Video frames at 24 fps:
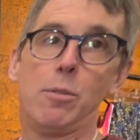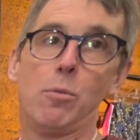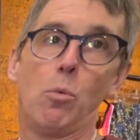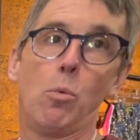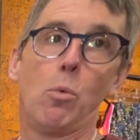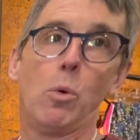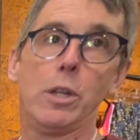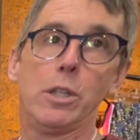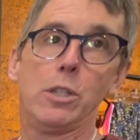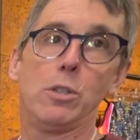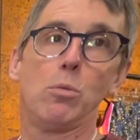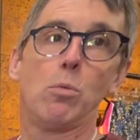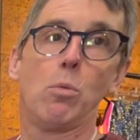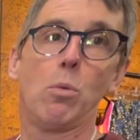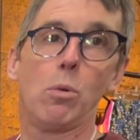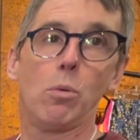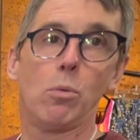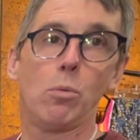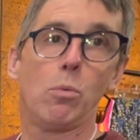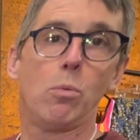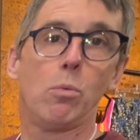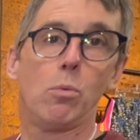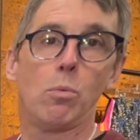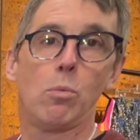What
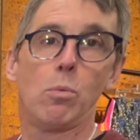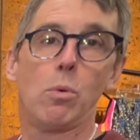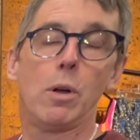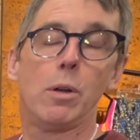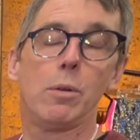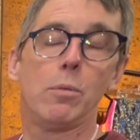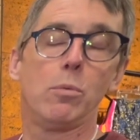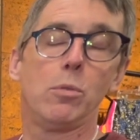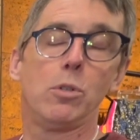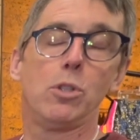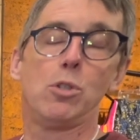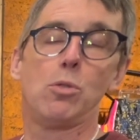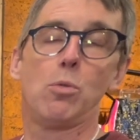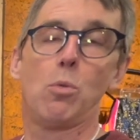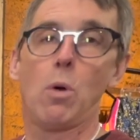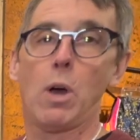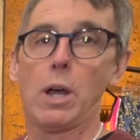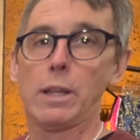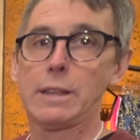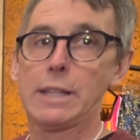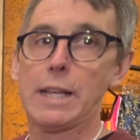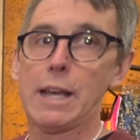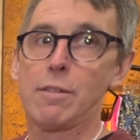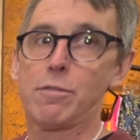you
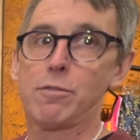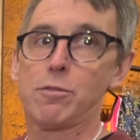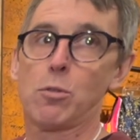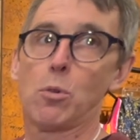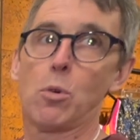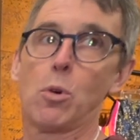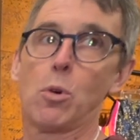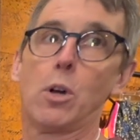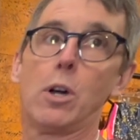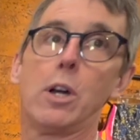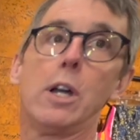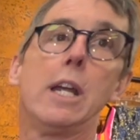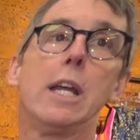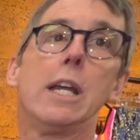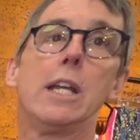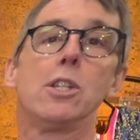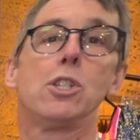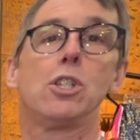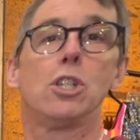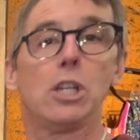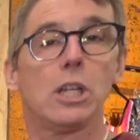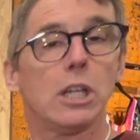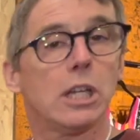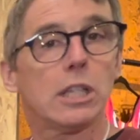want that for is
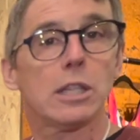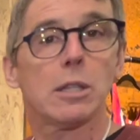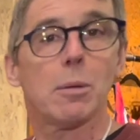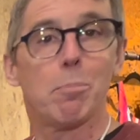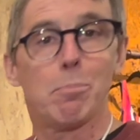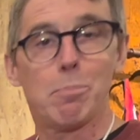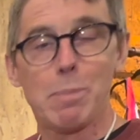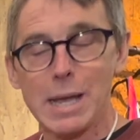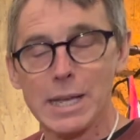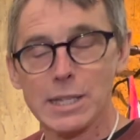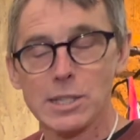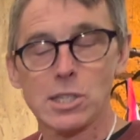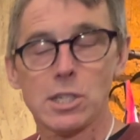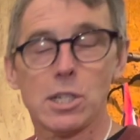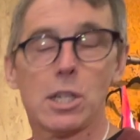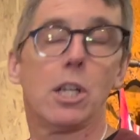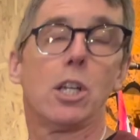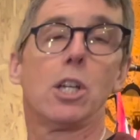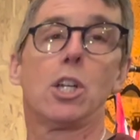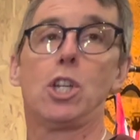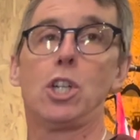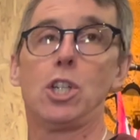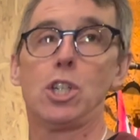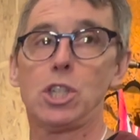so you can get the best
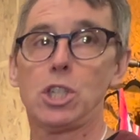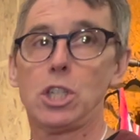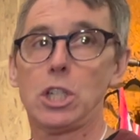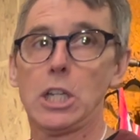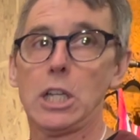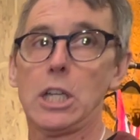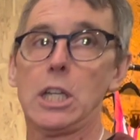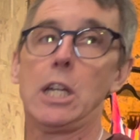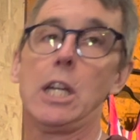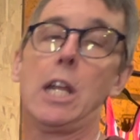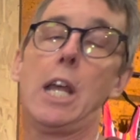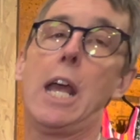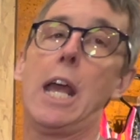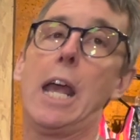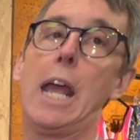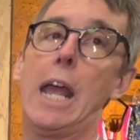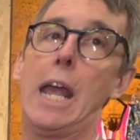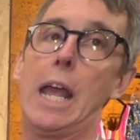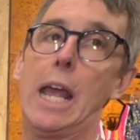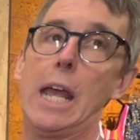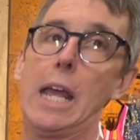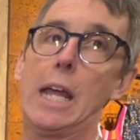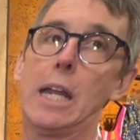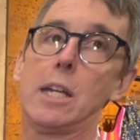cushioning
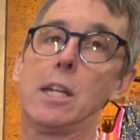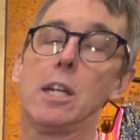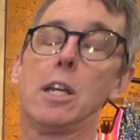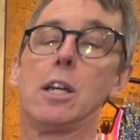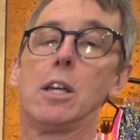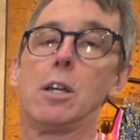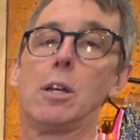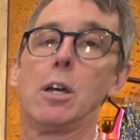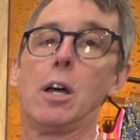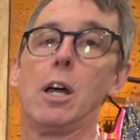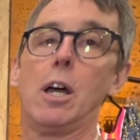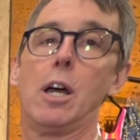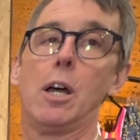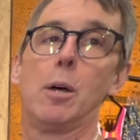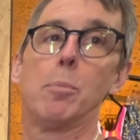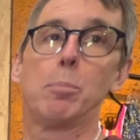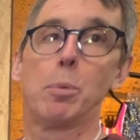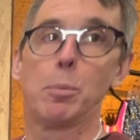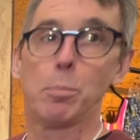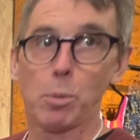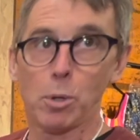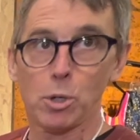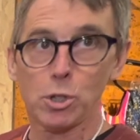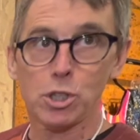and
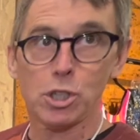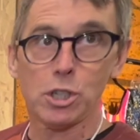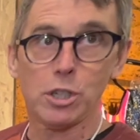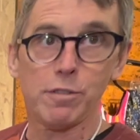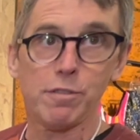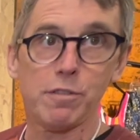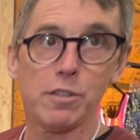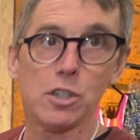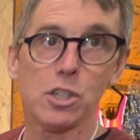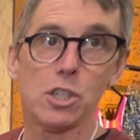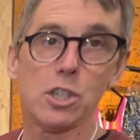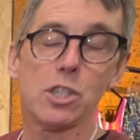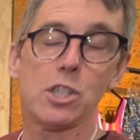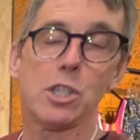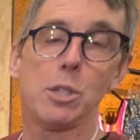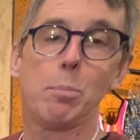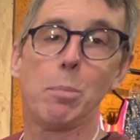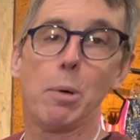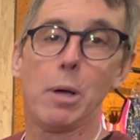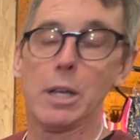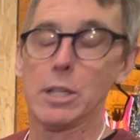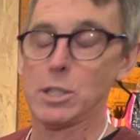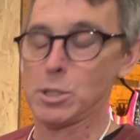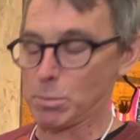propulsion efficiency
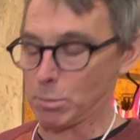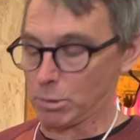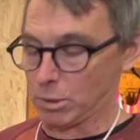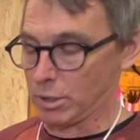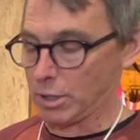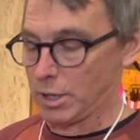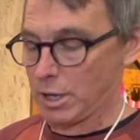possible.